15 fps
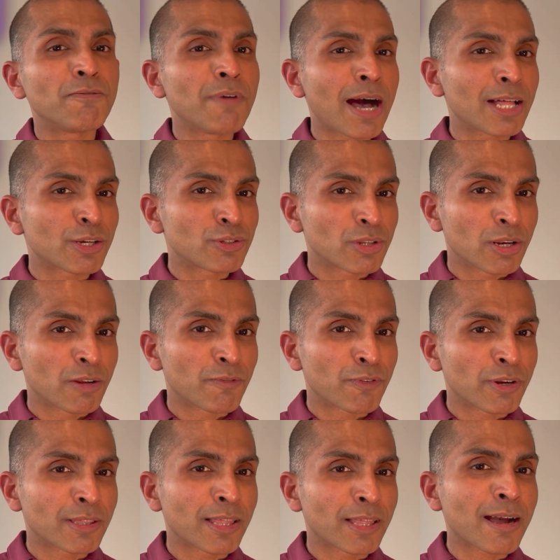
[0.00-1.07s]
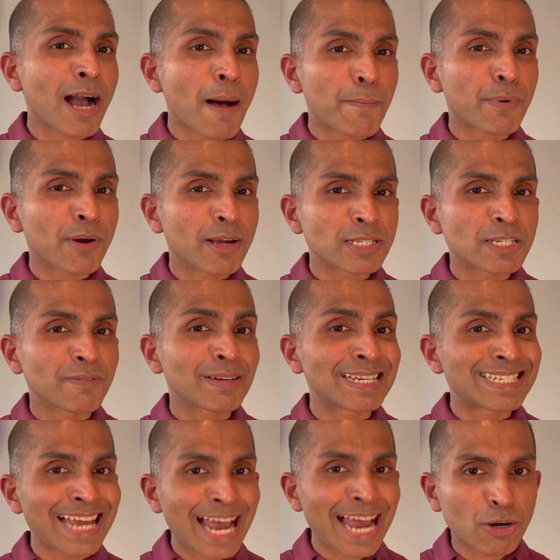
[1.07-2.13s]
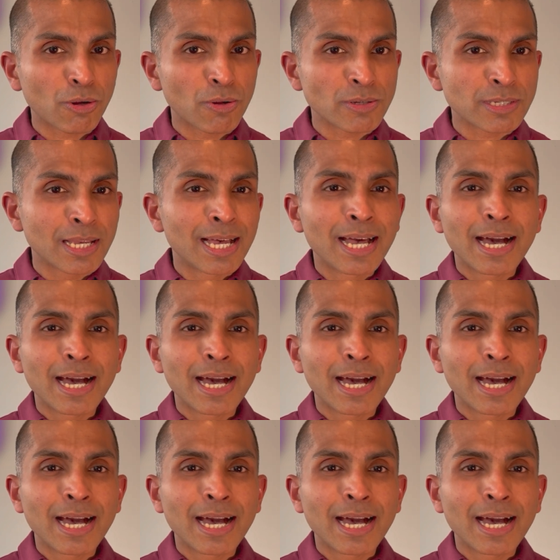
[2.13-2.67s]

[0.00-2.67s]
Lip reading: value delivery that comprehensively tackles